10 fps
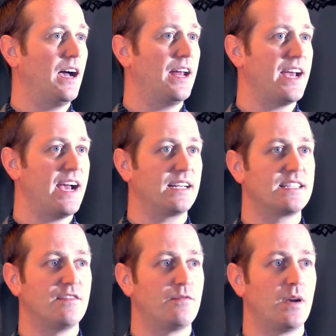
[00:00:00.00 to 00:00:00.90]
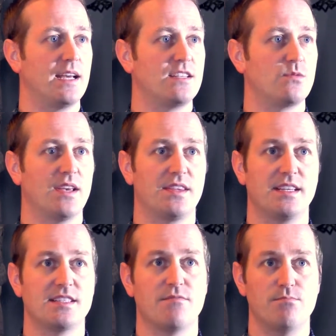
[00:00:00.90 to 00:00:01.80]
an active place where
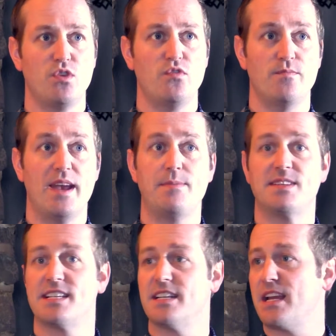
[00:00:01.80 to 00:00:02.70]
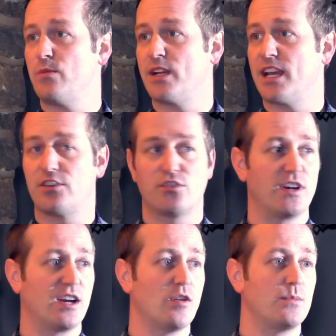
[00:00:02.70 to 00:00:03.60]
things have moved, maybe tonight we get a
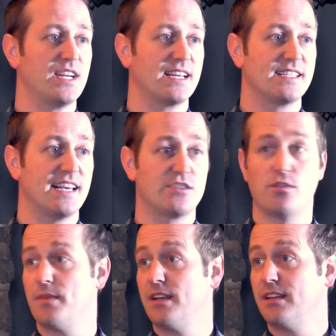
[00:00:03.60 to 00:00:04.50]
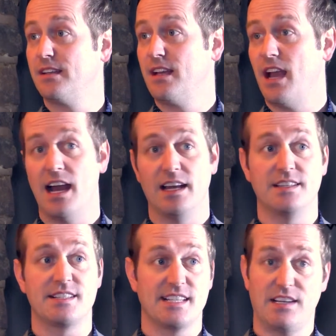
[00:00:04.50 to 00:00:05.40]
trigger object set up
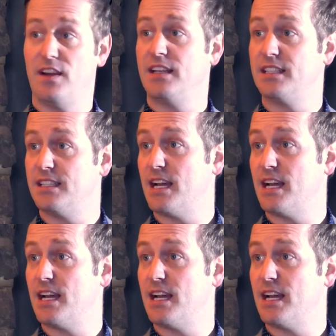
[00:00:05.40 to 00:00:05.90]
and see if anything